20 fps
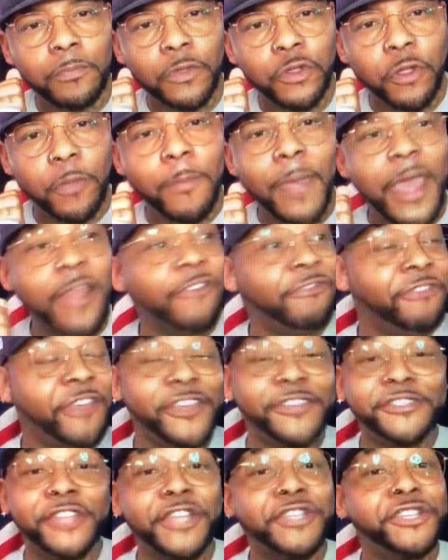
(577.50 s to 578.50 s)
You're
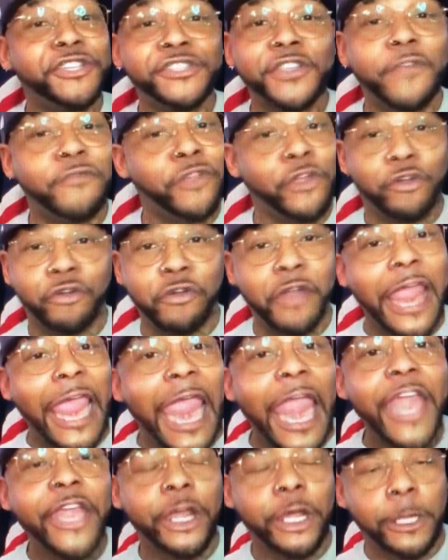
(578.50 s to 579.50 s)
manifestations of the
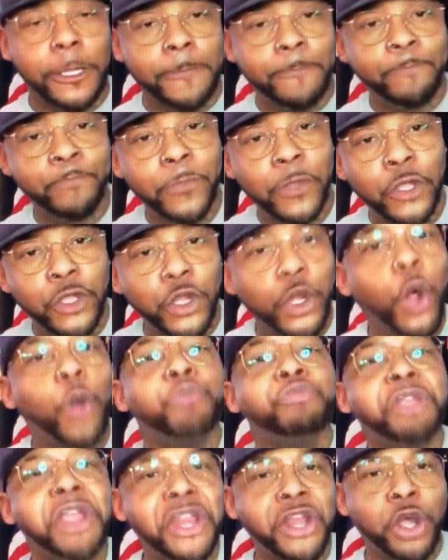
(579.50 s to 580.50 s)
Creator. You
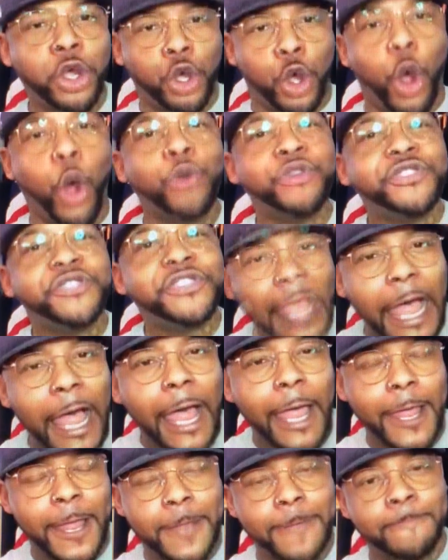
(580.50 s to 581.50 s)
don't need a
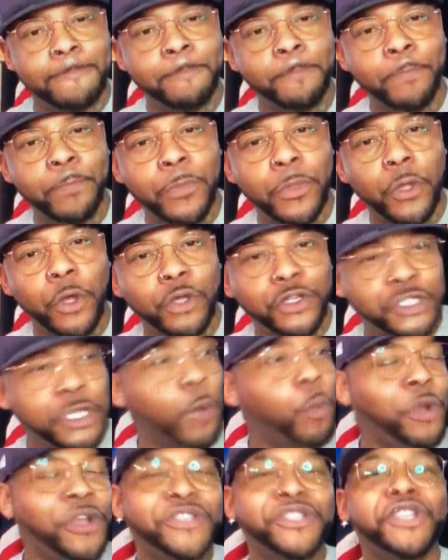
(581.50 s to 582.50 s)
cosign or
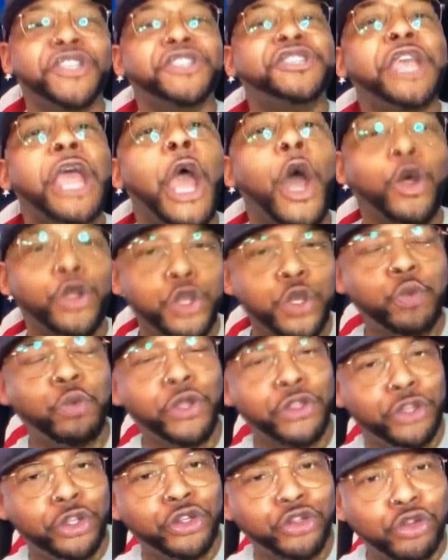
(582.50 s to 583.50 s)
someone to tell you
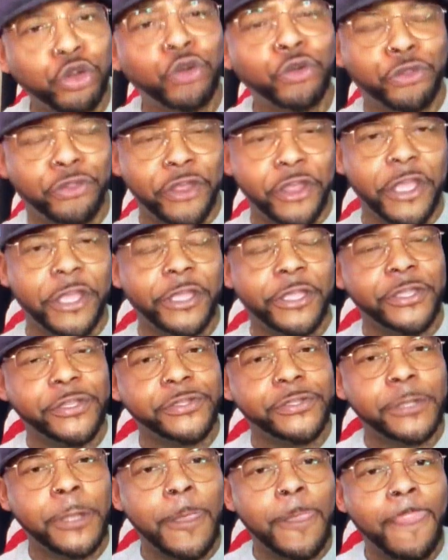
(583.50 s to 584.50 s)
what the truth
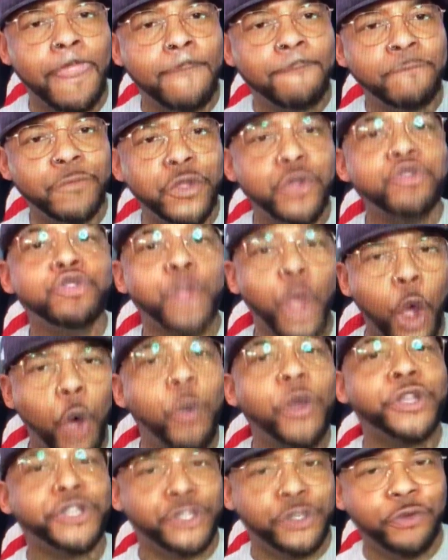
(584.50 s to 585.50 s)
is. You
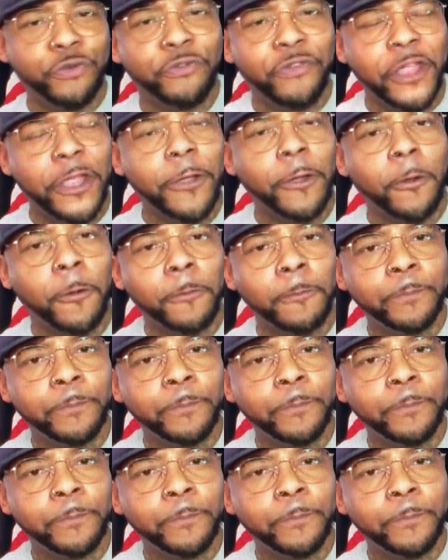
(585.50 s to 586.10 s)
know what you feel.